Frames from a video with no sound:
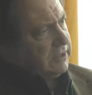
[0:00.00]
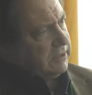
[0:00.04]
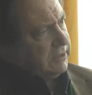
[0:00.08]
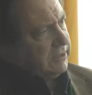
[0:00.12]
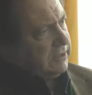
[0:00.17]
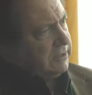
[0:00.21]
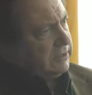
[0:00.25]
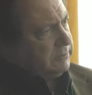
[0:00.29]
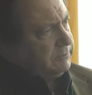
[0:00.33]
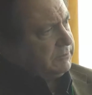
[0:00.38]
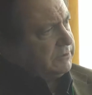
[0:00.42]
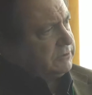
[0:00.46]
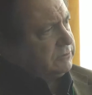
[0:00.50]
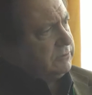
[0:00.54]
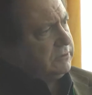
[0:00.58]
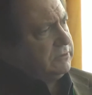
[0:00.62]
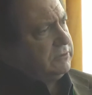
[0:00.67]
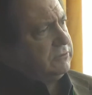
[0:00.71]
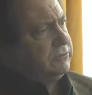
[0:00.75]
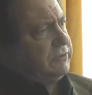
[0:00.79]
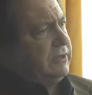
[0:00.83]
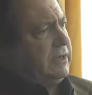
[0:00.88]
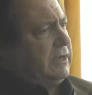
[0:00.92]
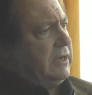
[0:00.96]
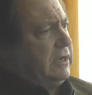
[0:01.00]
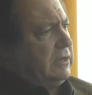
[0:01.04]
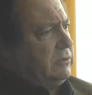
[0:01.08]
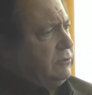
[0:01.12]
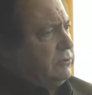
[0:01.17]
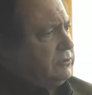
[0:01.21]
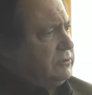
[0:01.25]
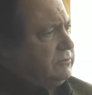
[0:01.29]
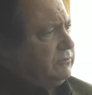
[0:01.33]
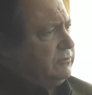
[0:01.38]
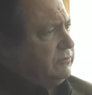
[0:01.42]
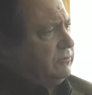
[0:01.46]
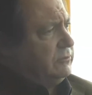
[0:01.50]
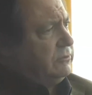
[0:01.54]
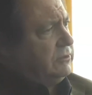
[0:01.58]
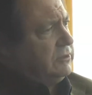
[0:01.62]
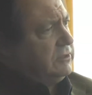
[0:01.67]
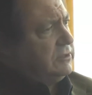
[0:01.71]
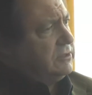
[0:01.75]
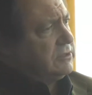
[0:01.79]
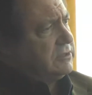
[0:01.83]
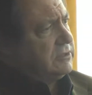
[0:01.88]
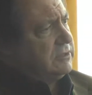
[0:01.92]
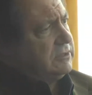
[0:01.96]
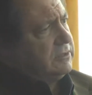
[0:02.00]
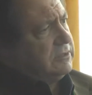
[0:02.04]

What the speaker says: clearly between Realos and Fundis.